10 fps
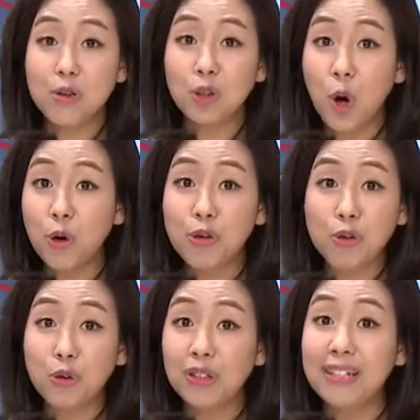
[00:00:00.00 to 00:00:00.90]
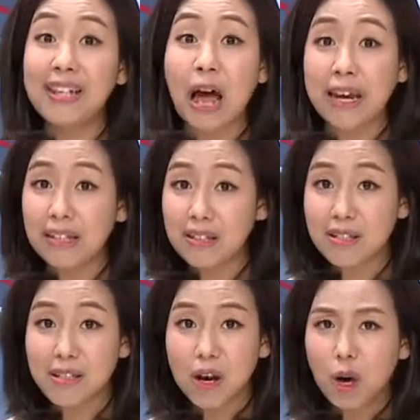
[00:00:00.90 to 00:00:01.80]
go through the
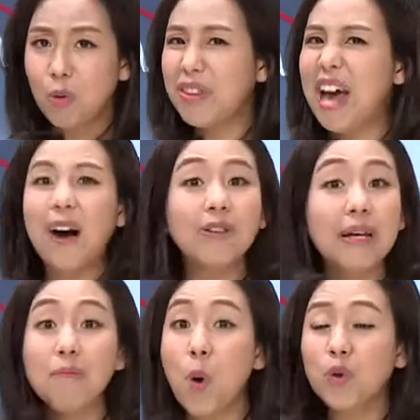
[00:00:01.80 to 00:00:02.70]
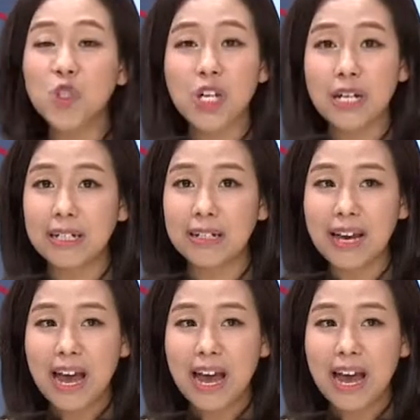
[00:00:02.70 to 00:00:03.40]
lines without emotion,